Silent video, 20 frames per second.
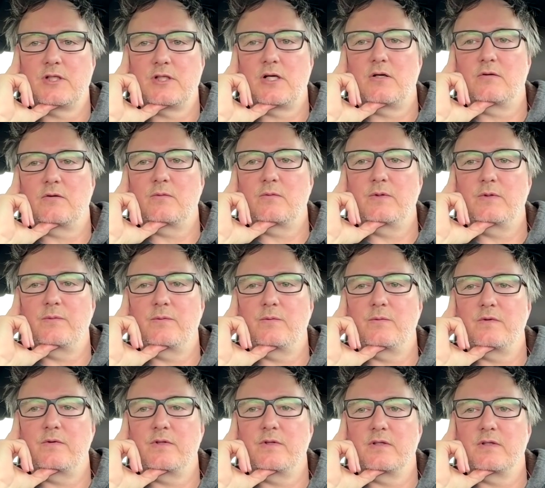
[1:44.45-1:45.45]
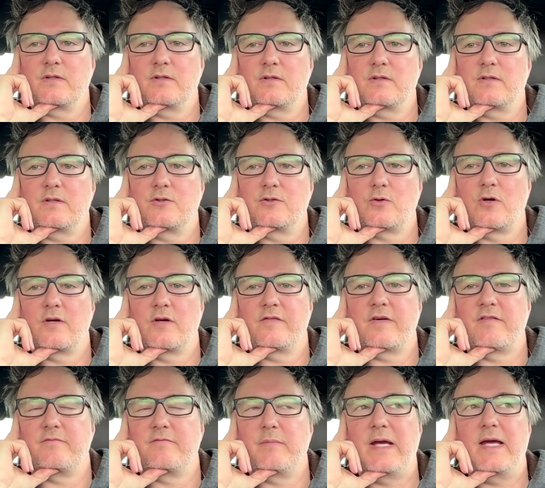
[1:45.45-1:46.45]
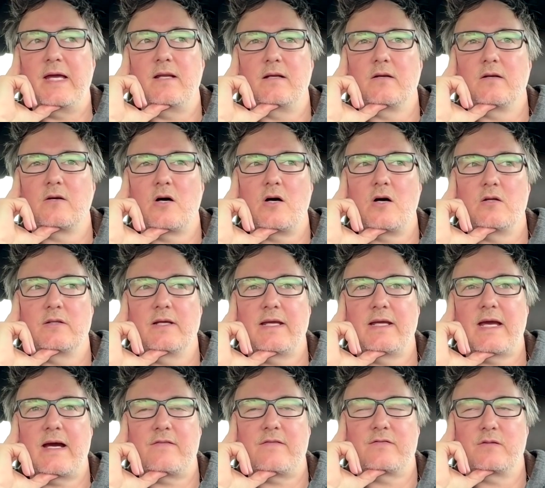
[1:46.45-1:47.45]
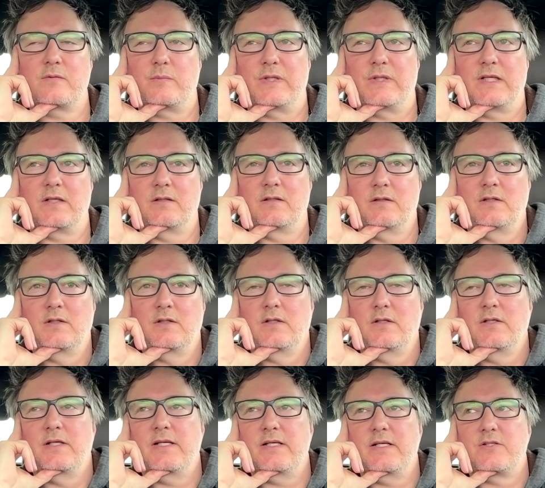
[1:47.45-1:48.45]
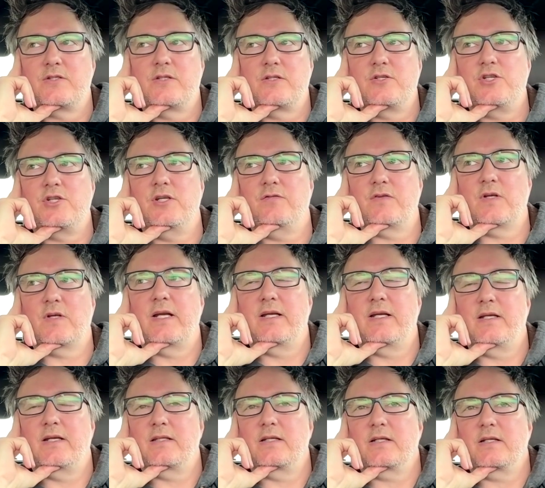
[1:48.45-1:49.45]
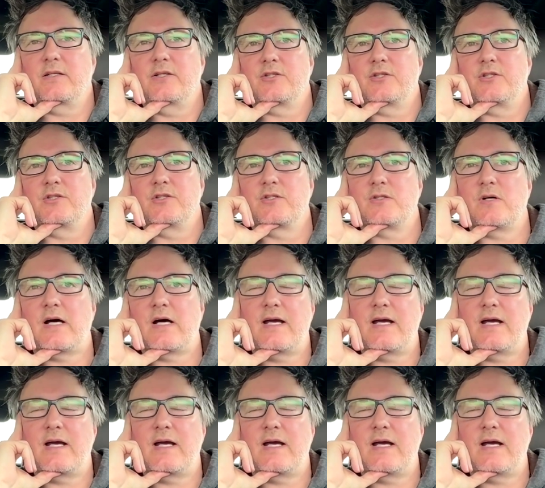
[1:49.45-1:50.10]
So we sort of have made it called a gaffer, but it's the chief lighting technician.